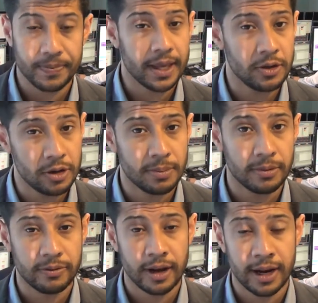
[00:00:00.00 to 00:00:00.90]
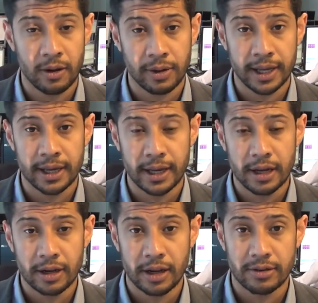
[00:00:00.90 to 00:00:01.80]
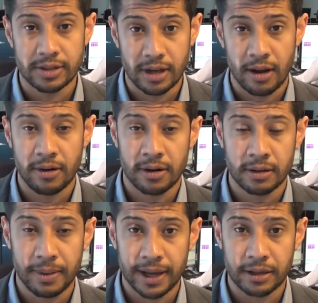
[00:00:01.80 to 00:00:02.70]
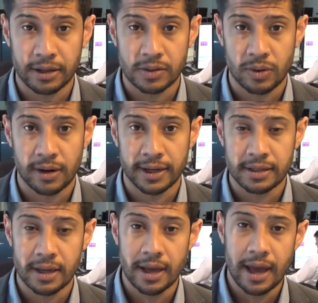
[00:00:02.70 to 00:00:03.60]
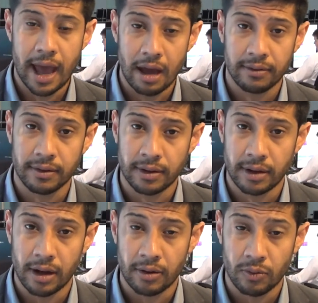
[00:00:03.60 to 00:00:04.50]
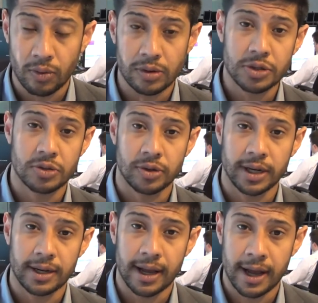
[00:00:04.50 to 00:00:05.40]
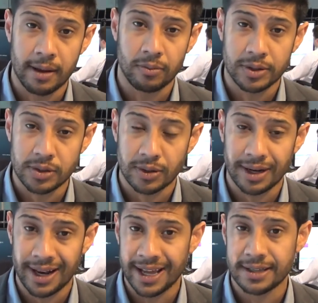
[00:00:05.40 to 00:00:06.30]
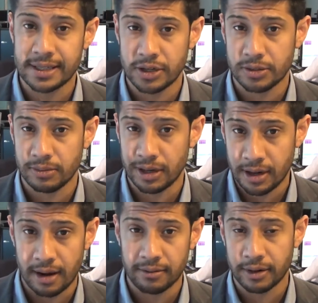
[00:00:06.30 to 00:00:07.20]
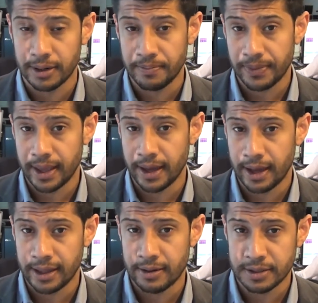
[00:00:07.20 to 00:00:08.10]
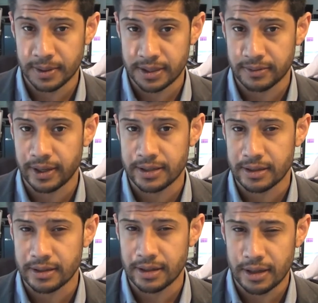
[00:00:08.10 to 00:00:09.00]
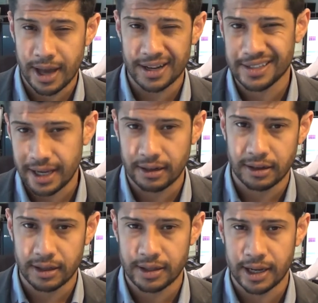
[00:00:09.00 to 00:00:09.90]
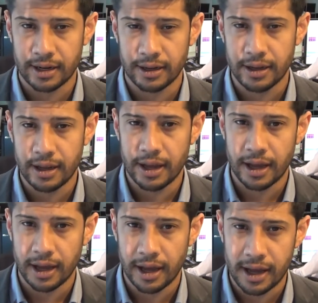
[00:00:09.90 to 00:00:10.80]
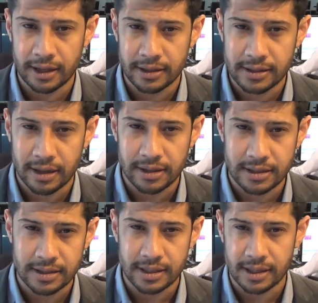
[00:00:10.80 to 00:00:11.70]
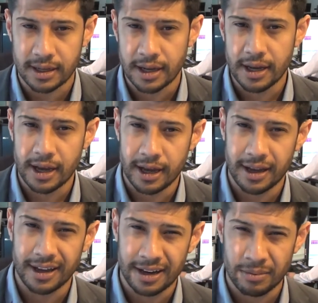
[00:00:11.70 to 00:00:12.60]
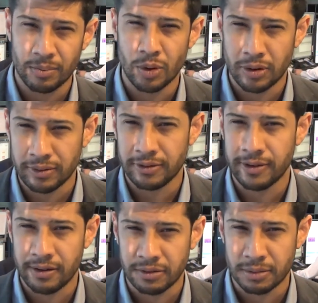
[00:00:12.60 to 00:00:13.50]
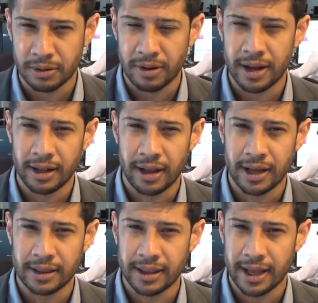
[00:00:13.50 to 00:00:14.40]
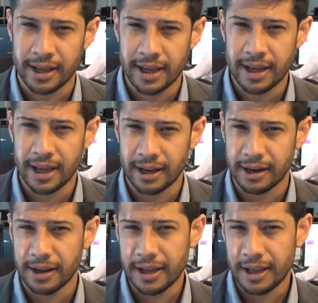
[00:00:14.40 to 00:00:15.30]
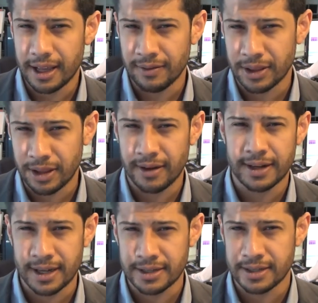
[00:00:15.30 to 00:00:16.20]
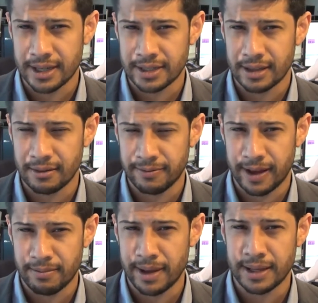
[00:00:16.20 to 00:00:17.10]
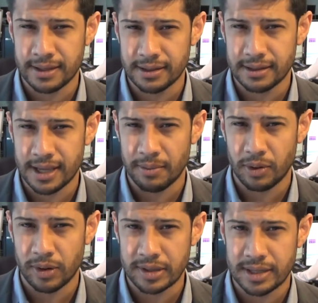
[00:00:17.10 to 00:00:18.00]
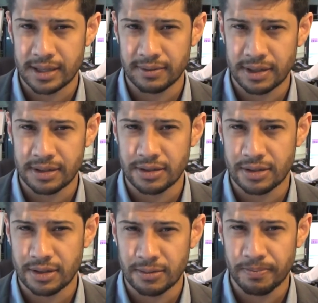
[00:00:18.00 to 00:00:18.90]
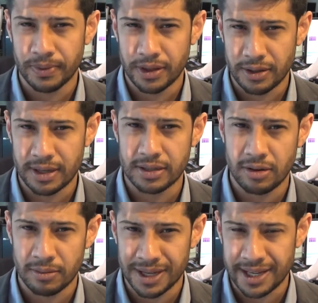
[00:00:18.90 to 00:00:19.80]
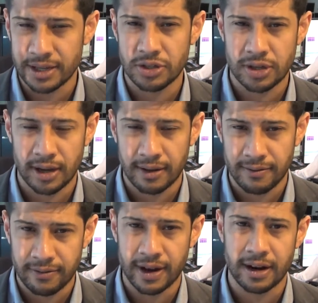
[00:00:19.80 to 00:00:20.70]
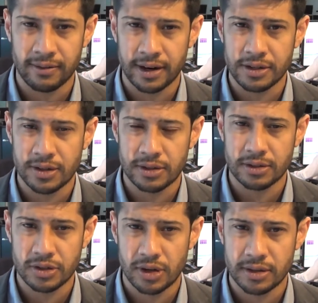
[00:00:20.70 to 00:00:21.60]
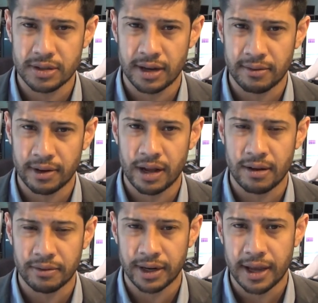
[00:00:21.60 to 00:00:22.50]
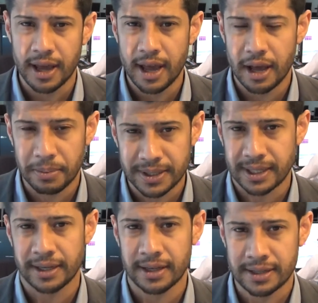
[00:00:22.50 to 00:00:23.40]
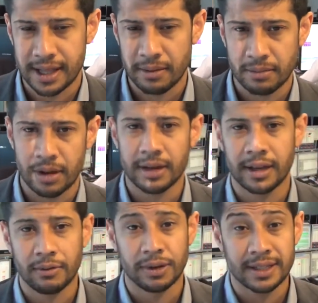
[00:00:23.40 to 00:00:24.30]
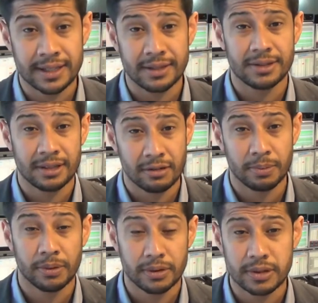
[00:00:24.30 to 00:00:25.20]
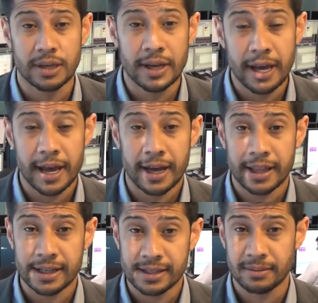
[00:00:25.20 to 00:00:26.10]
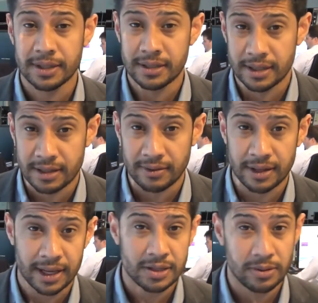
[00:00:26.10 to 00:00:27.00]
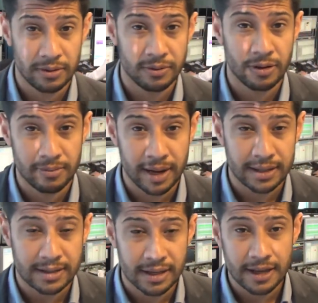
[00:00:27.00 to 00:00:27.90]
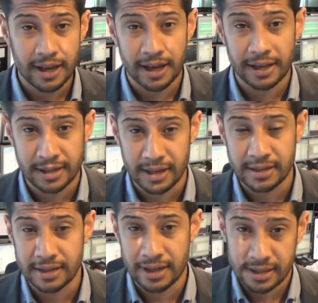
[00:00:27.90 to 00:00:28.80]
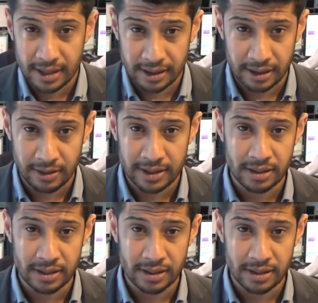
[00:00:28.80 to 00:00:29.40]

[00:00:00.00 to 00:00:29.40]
In Europe on Friday, we closed lower on the back of those worries. However, on Wall Street, we saw a late session recovery, and that was because investors had a second look at the data and started to see it in more of a favorable light, that it, even though it does suggest that the Fed may taper quantitative easing soon, the U.S. economy is showing a very, very strong sign of recovery, particularly in its labor market. And if we continue seeing reports that are similar to this over the next 3 or 4 months, it does suggest that the U.S.